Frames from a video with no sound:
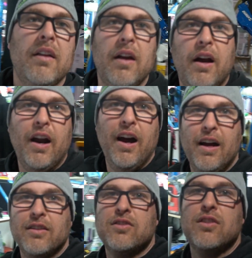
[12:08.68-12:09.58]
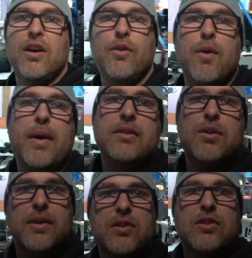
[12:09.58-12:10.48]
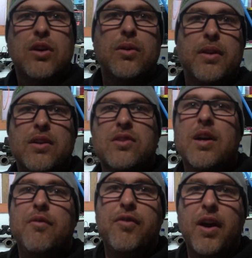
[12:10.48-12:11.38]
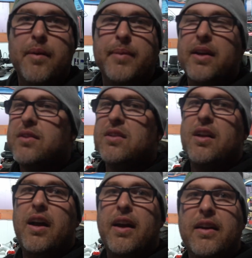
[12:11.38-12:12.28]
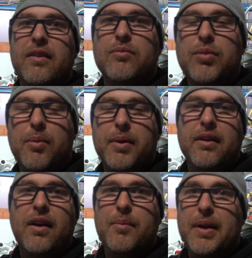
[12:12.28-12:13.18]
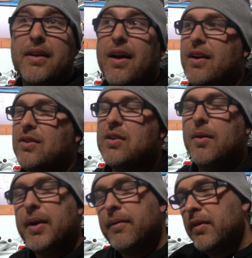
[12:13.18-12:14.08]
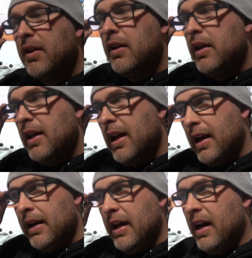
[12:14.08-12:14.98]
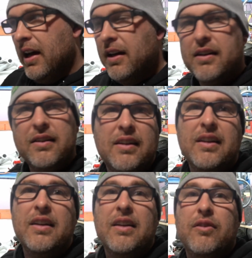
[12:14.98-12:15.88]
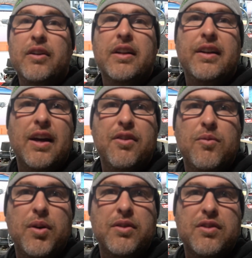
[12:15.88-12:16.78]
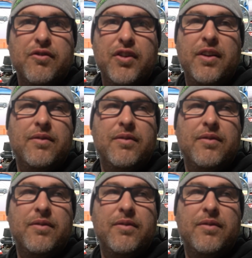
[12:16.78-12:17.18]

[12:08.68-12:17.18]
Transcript: alright, so we went to install the subframe yesterday, probably like midday or something, and really nothing wanted to fit.